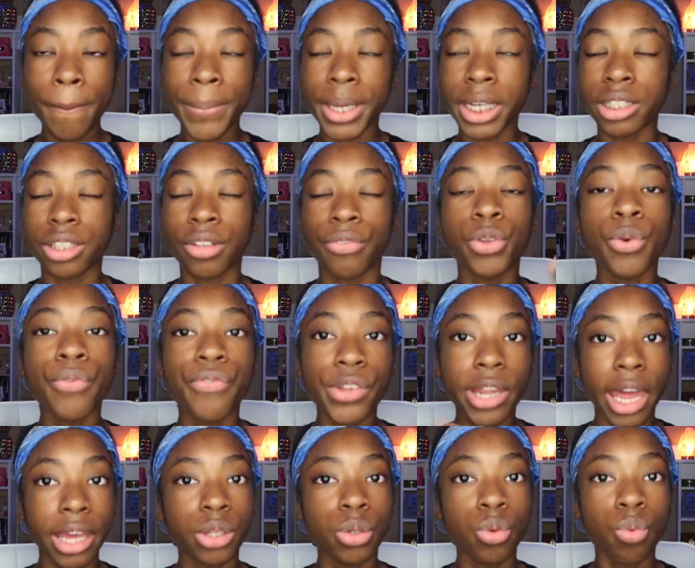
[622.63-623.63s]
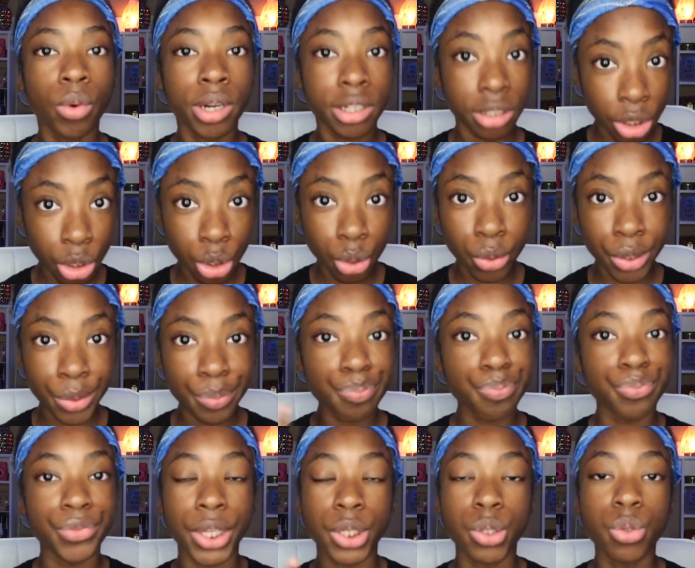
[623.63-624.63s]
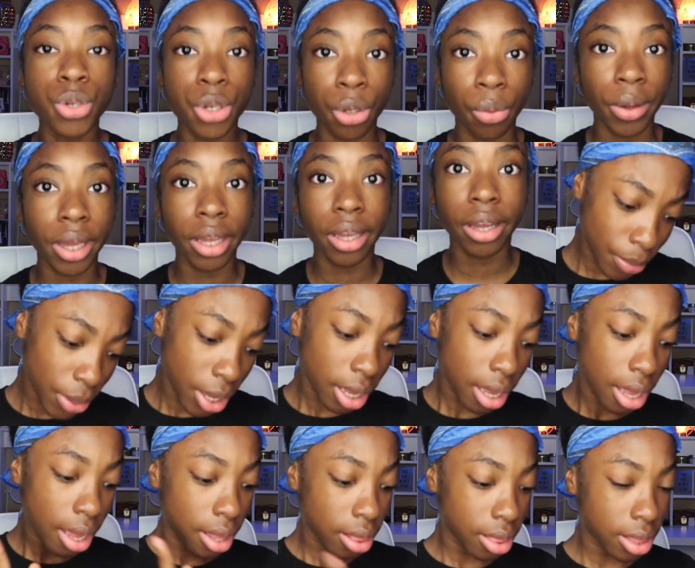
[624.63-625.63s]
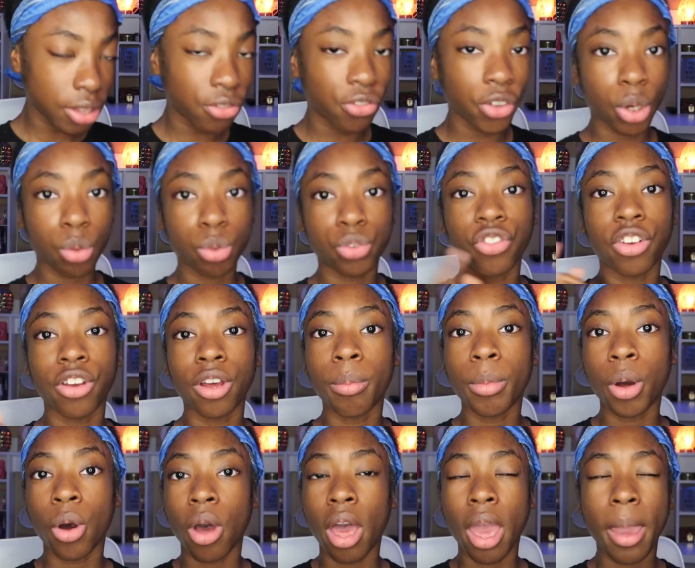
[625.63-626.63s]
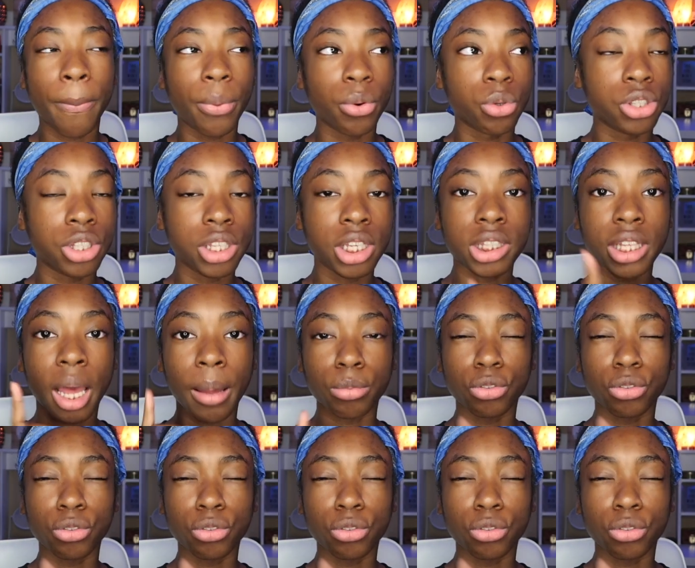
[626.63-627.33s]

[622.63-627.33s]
Because if you feel like you want to do it, then you do it. This video was filmed on April 6th.